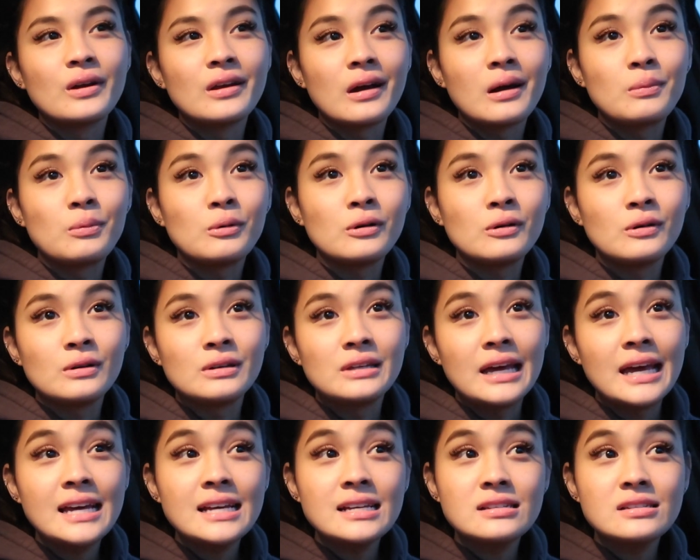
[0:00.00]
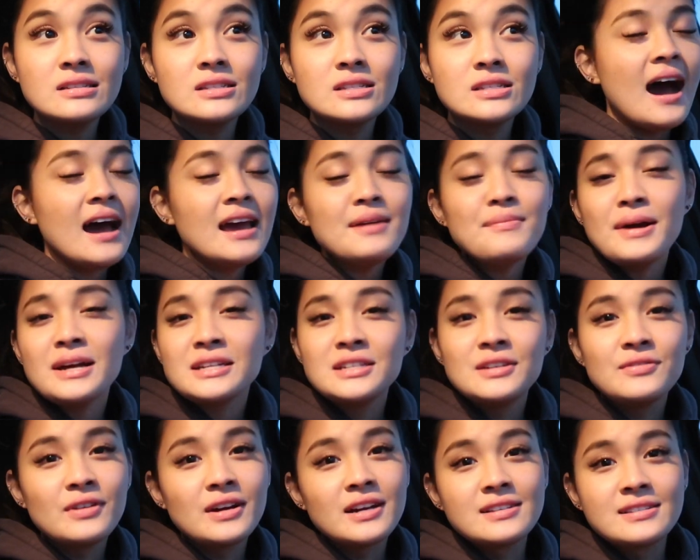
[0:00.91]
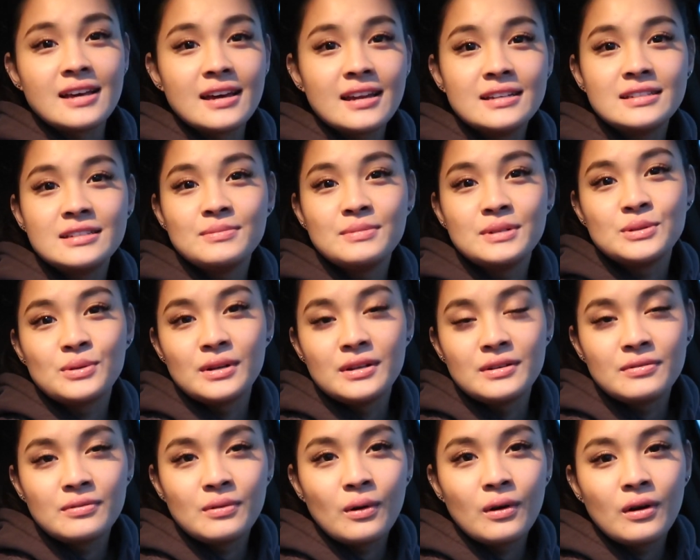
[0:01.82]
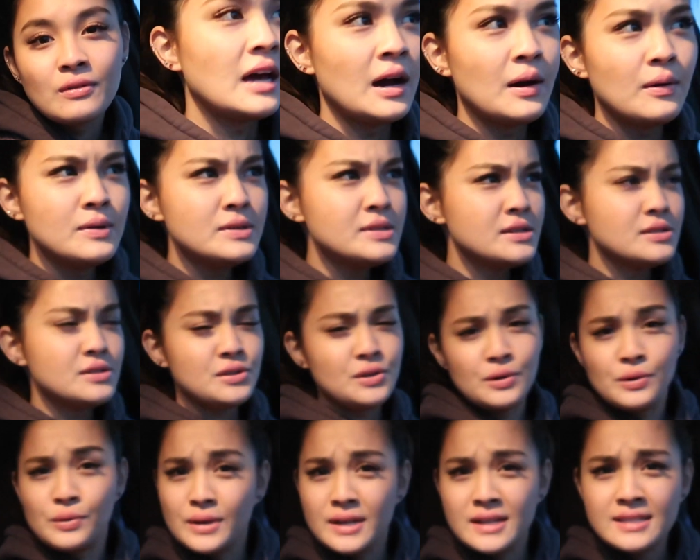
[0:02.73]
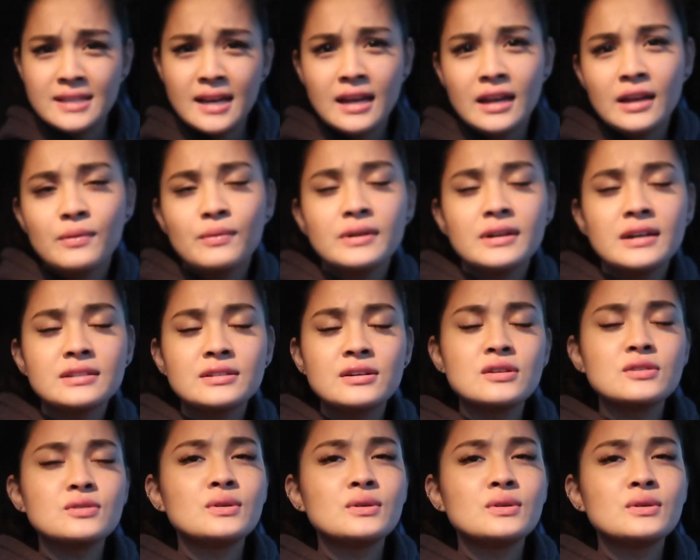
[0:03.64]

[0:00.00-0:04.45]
in a couple of days. I am actually very excited to be 24. I wasn't too excited when I turned